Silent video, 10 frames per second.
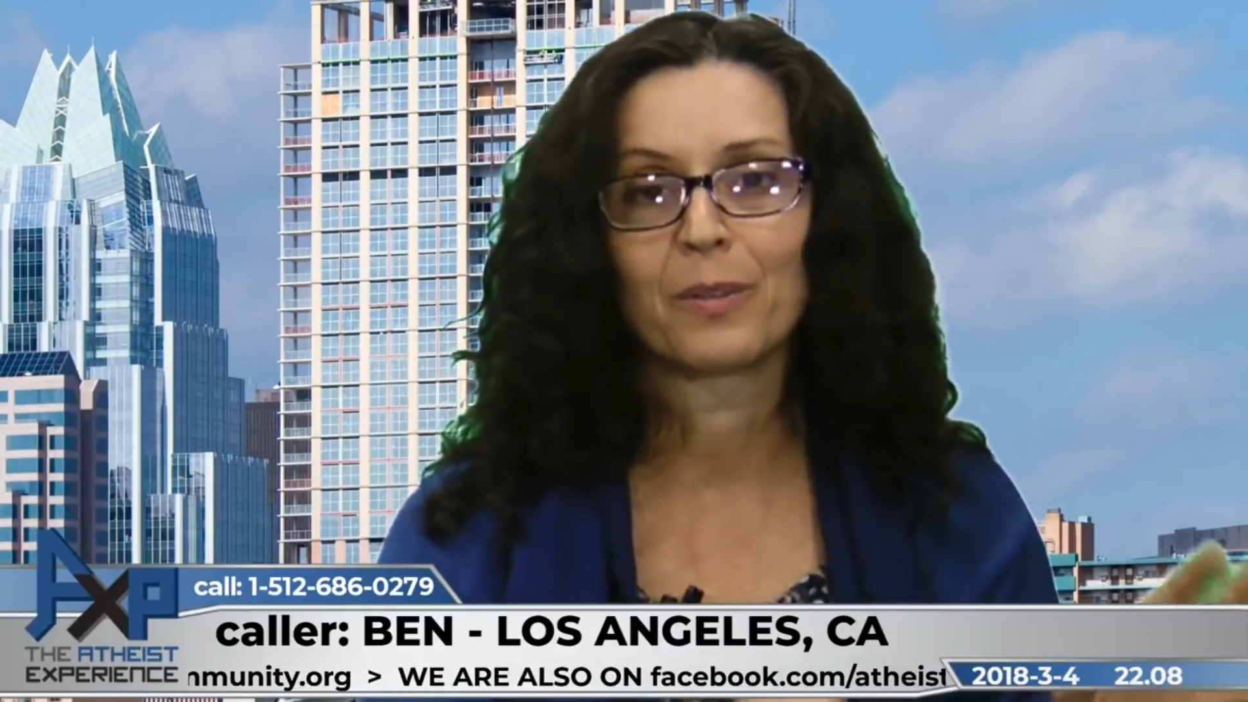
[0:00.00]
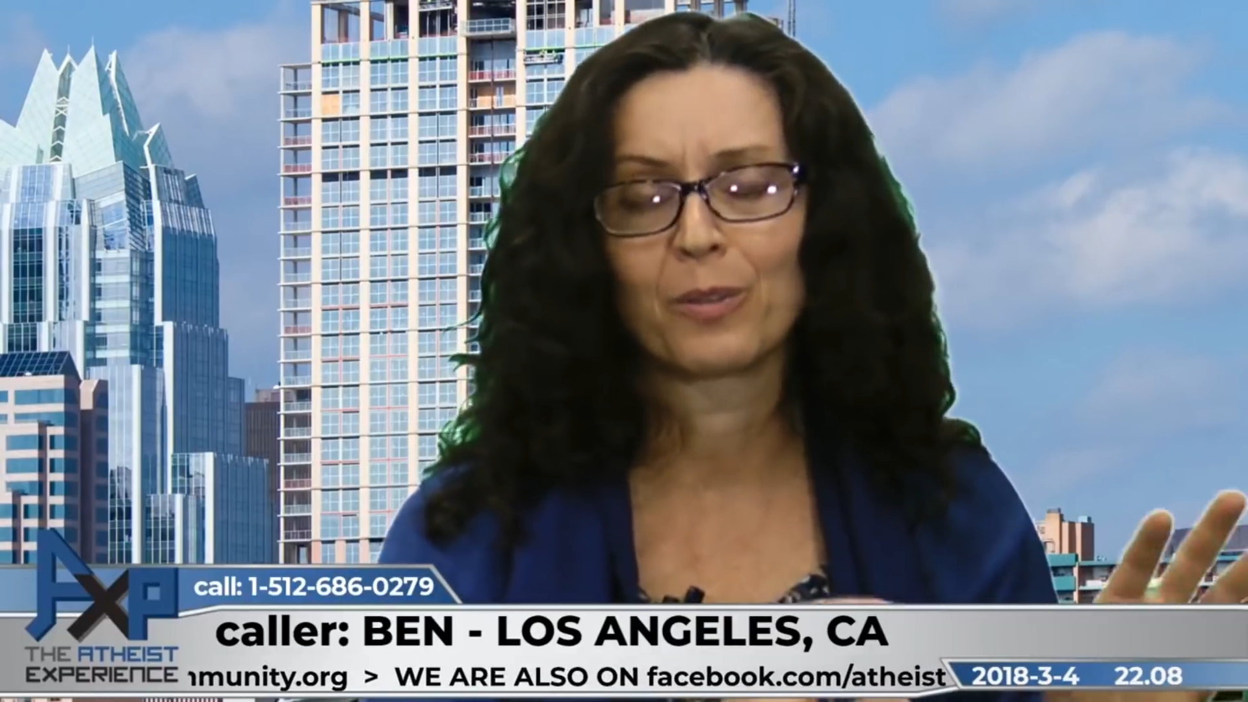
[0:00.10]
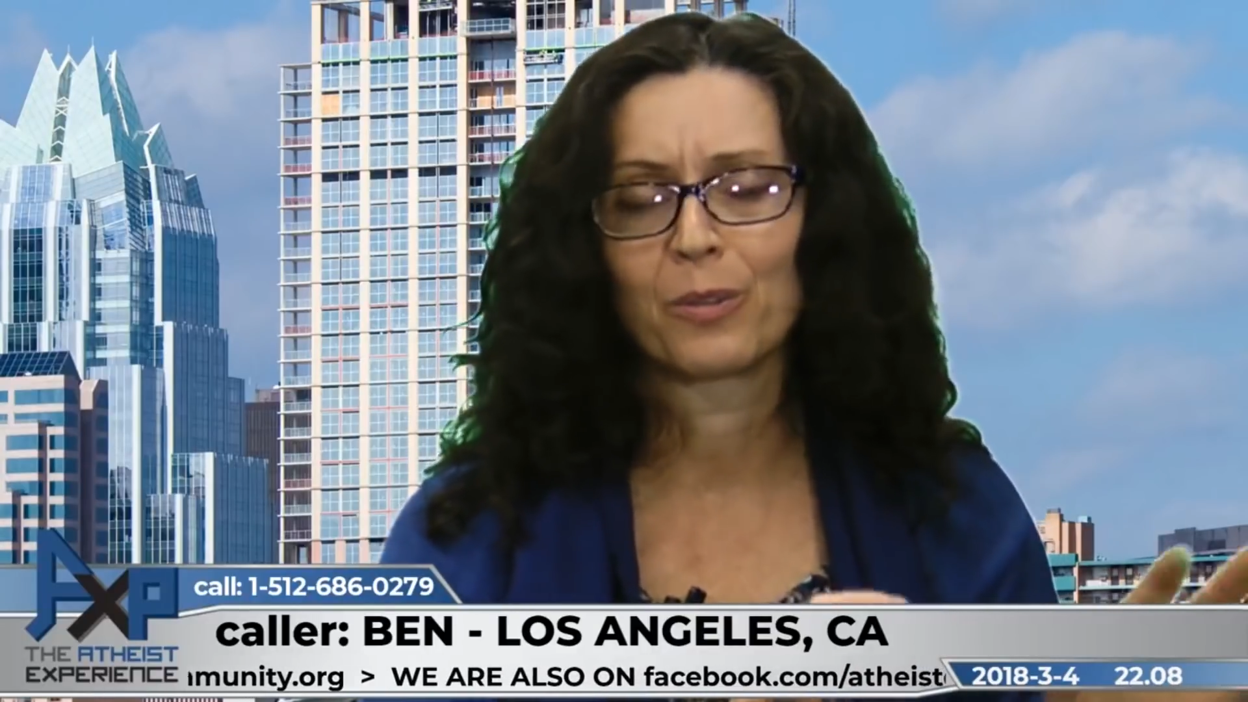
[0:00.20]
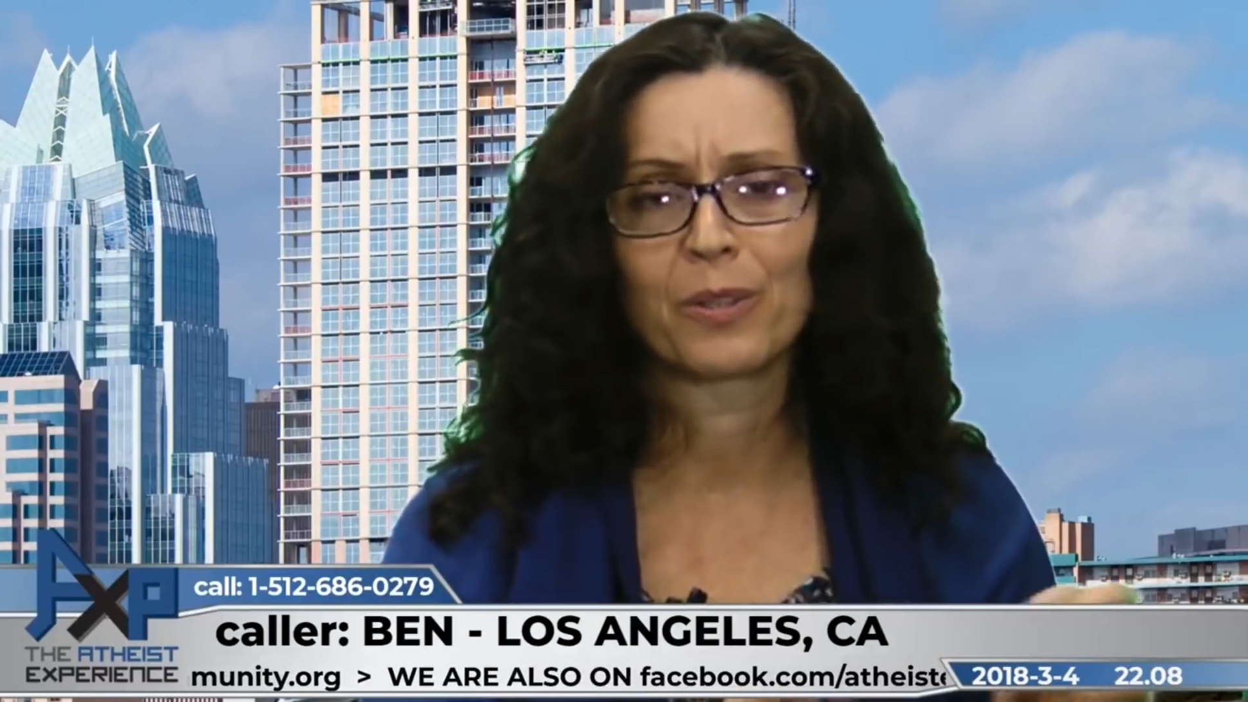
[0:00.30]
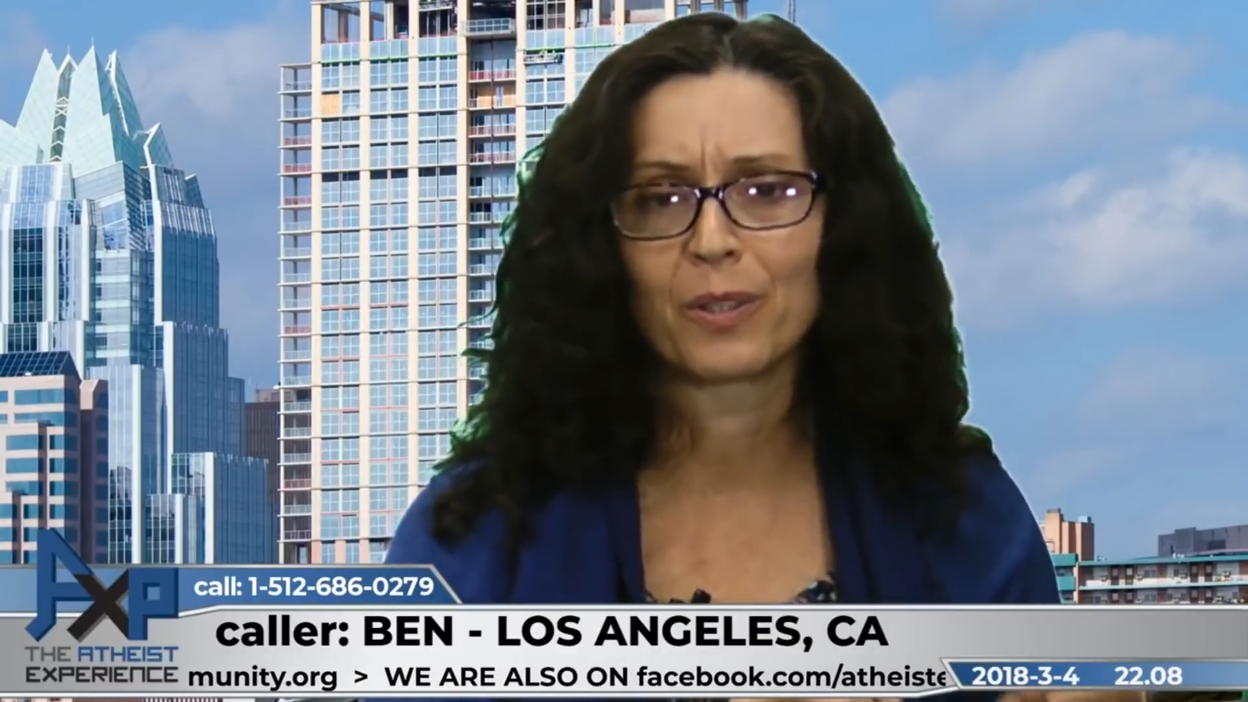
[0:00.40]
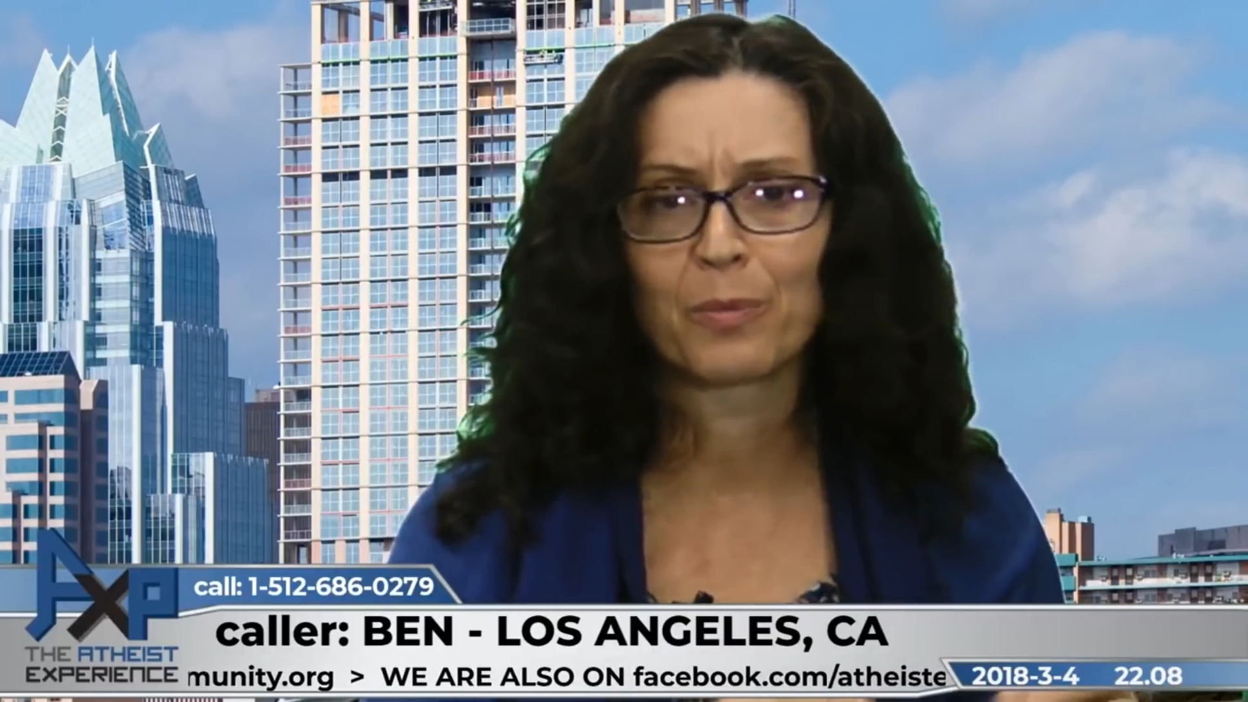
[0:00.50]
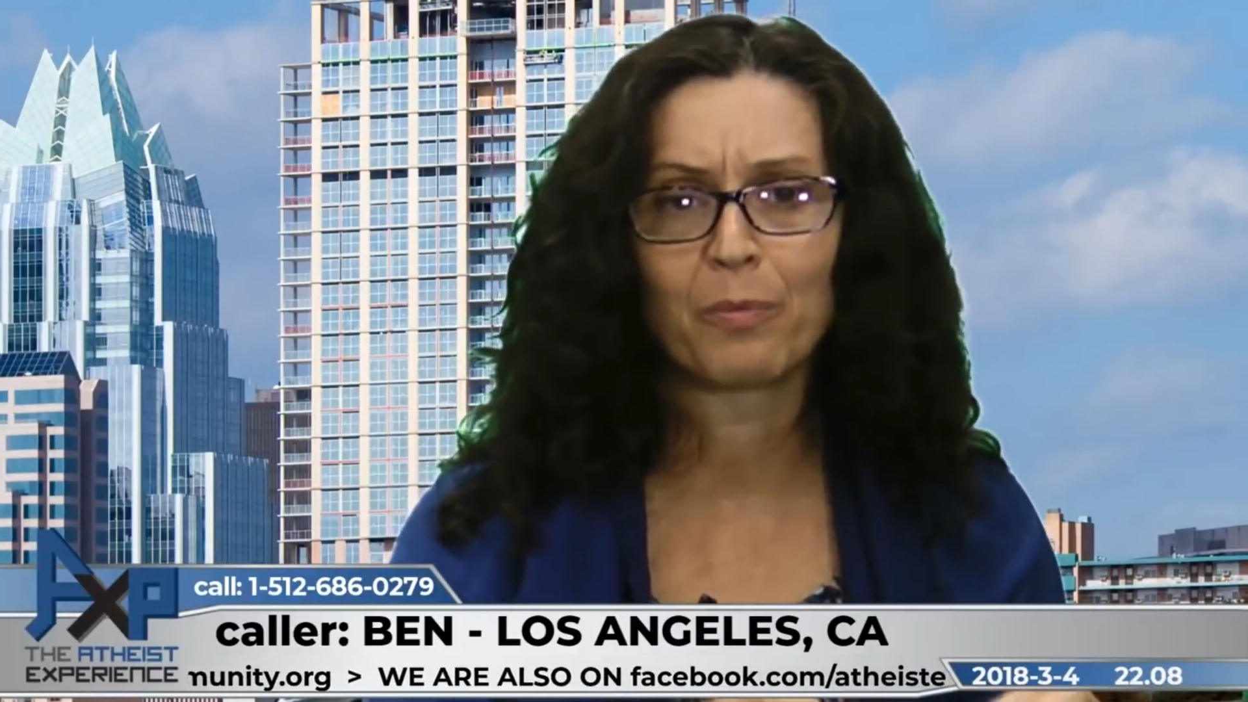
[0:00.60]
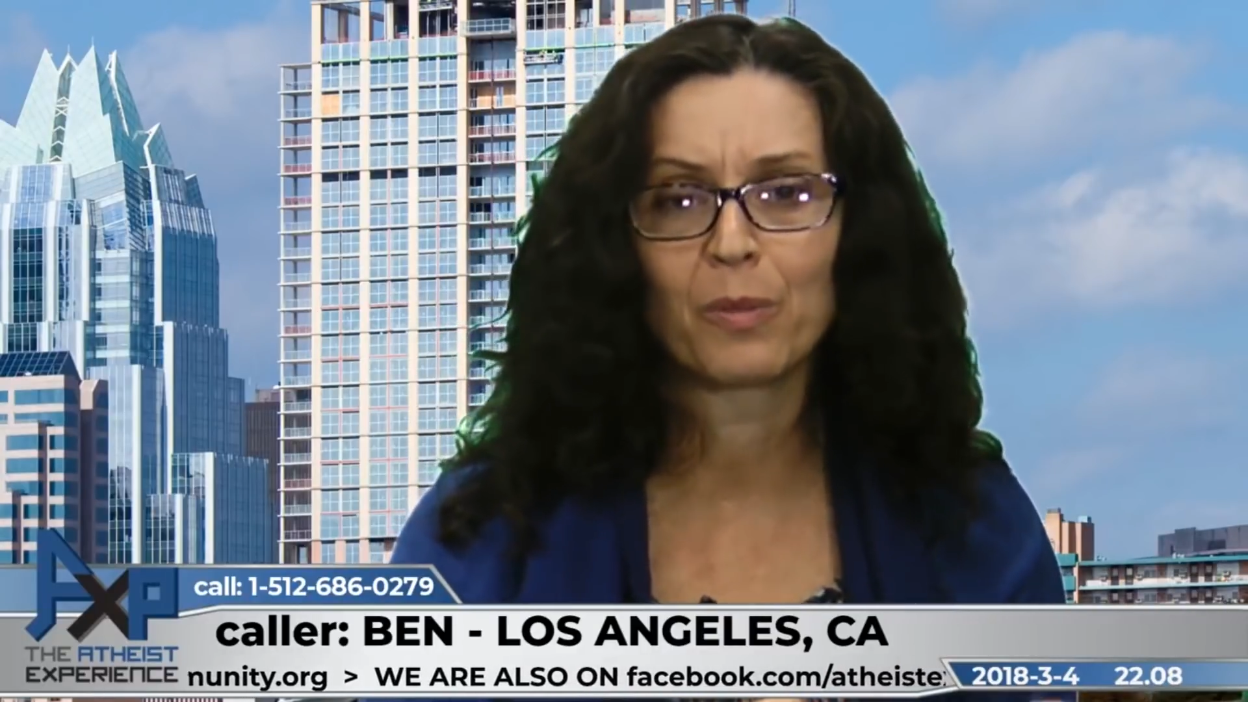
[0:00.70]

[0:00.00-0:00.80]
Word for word: literal thing, is,